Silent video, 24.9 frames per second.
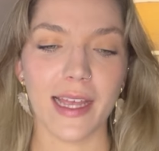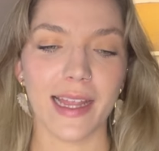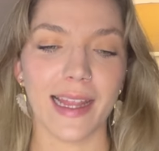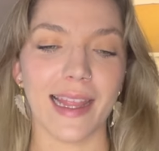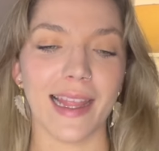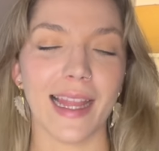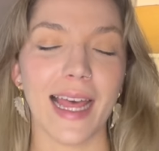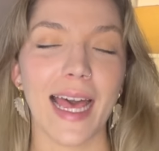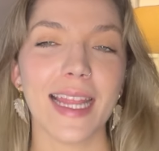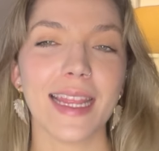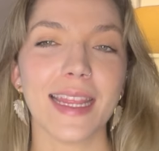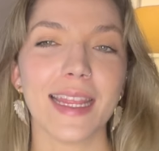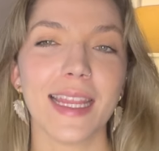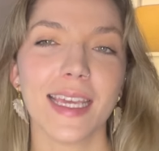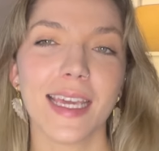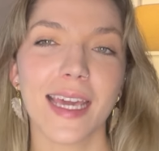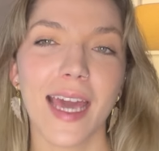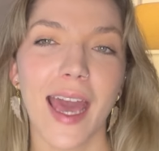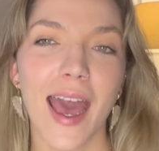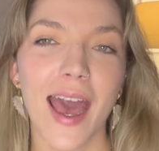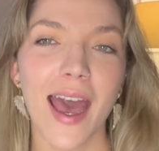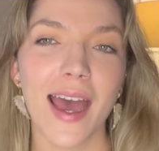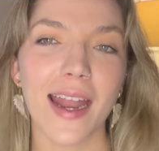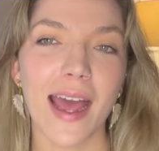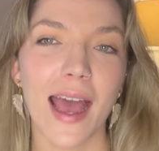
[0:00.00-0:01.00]
Let the
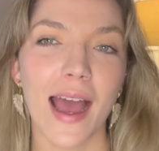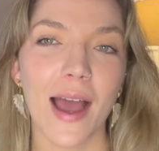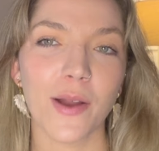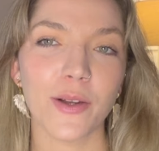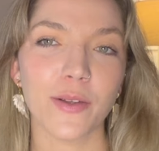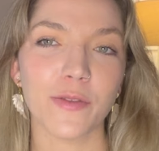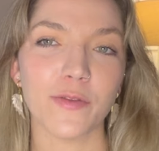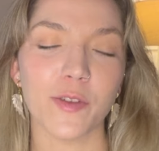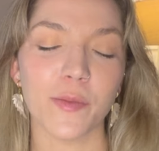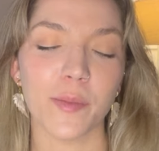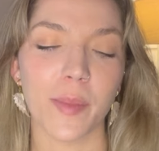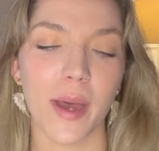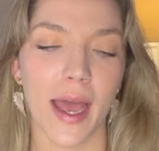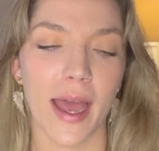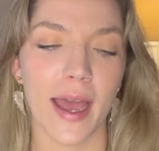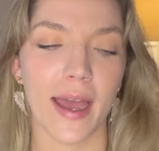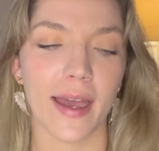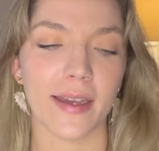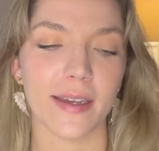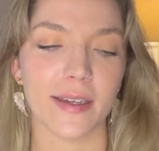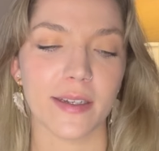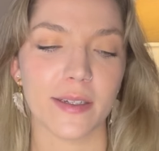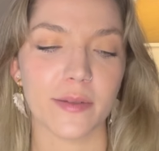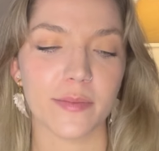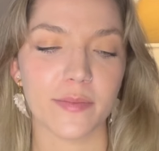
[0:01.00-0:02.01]
cat out of the
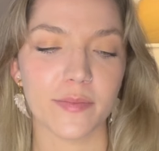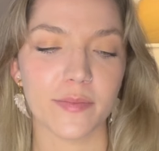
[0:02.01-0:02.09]
bag.